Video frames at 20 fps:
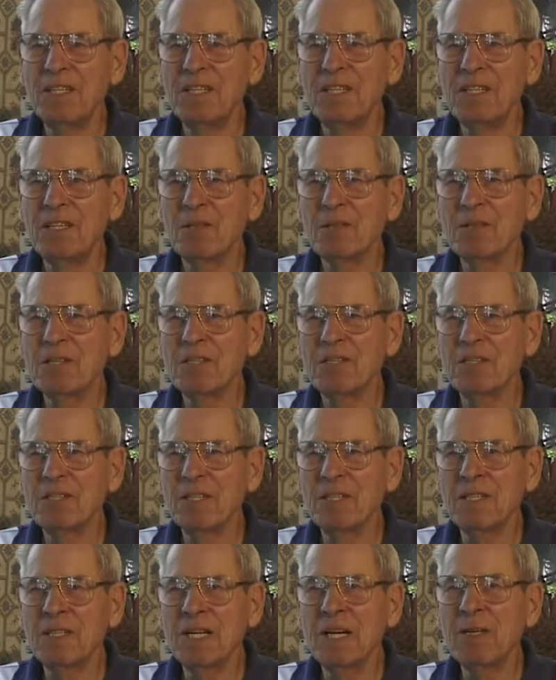
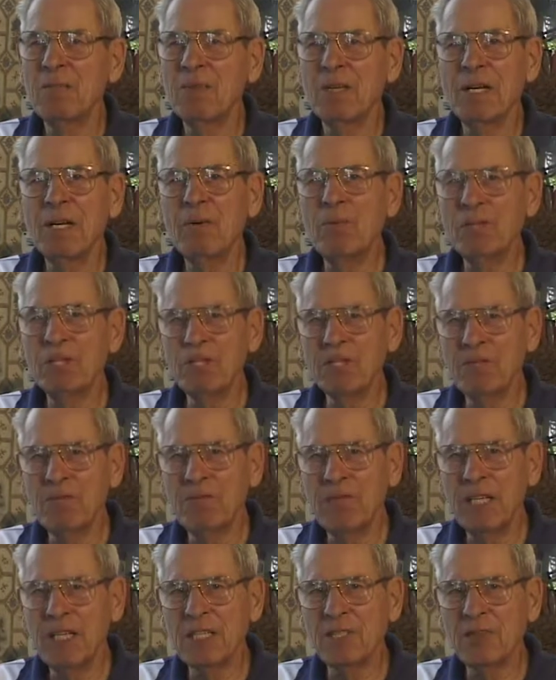I wasn't a
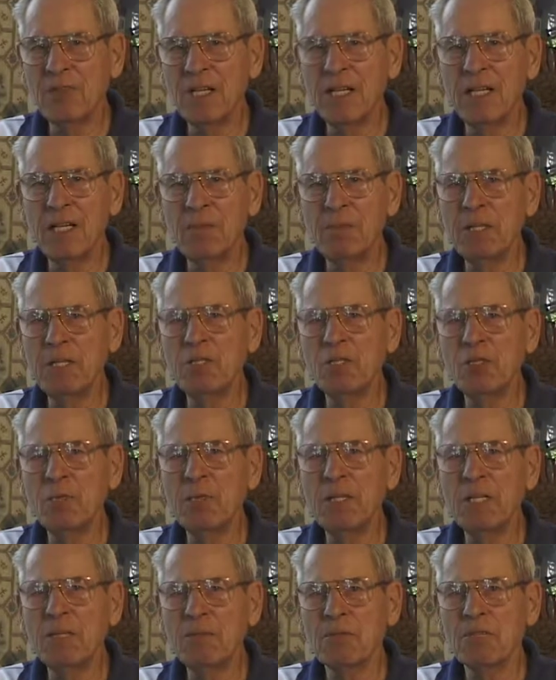fast writer. I made too
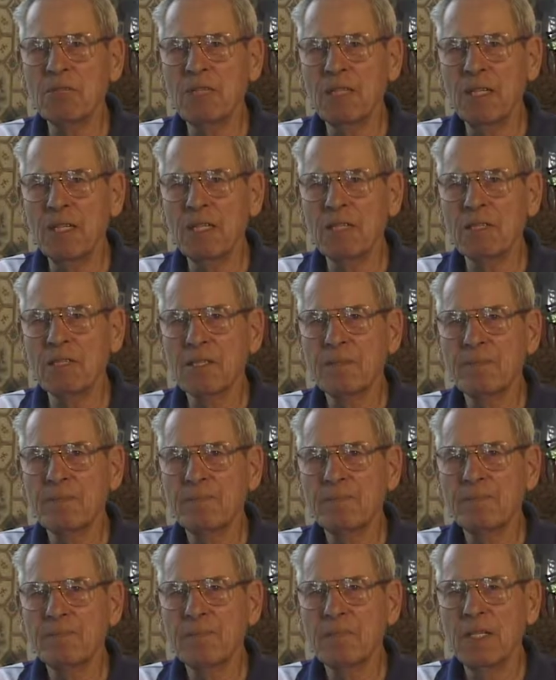many mistakes.
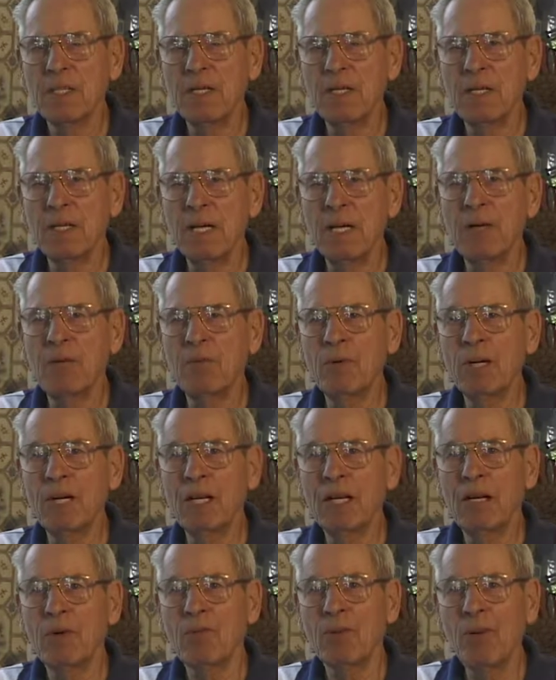I
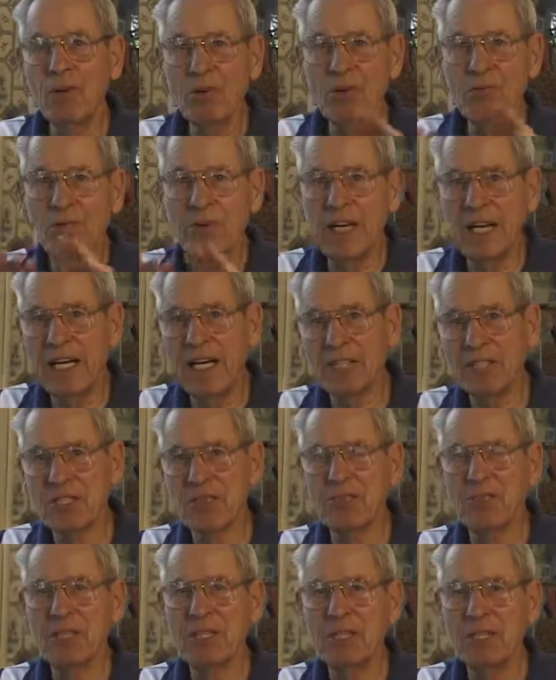wrote fast,
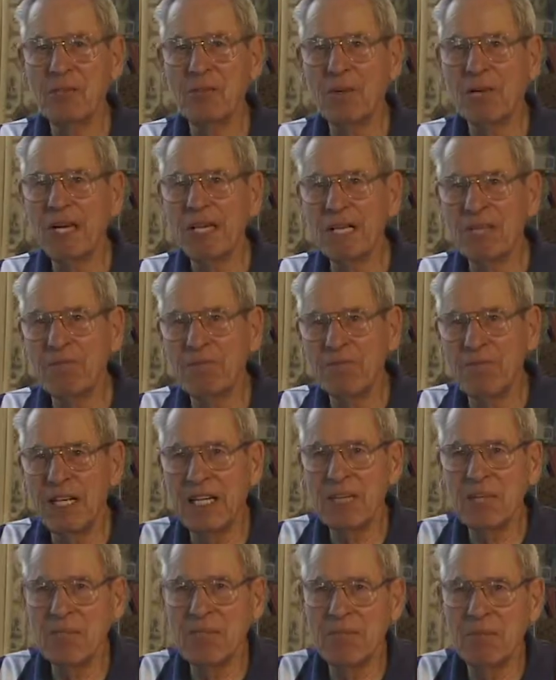but in writing
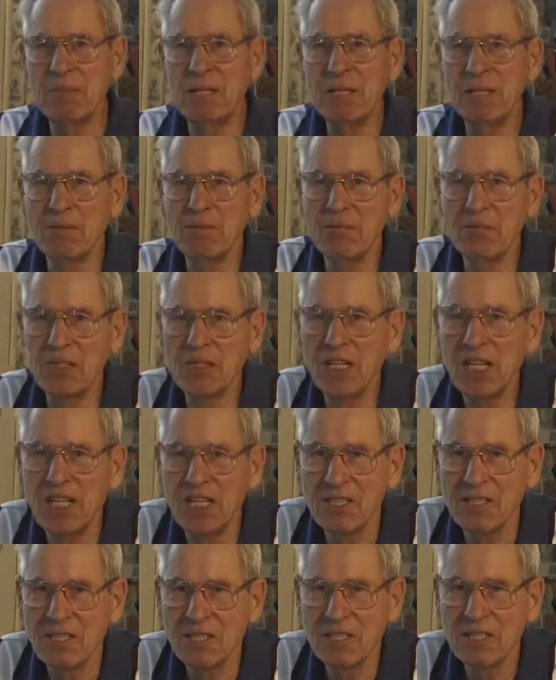fast, I made
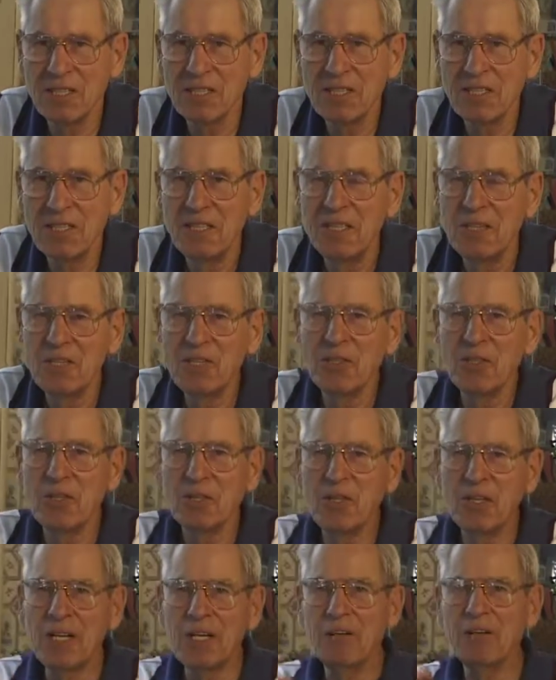mistakes.
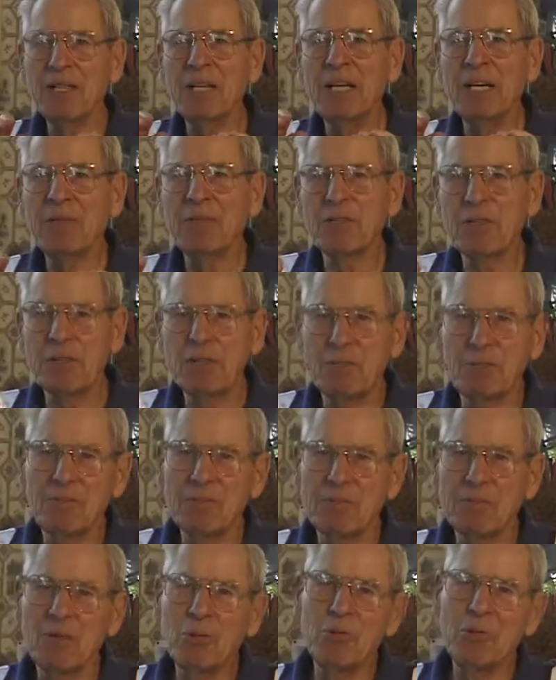So I would have to
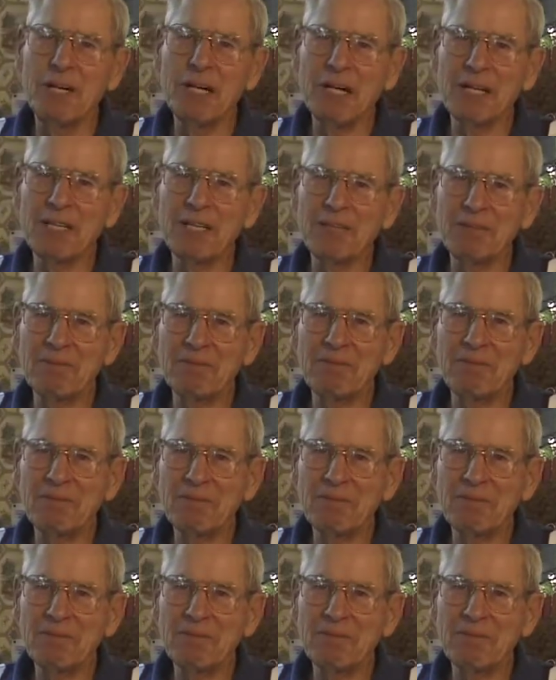go back and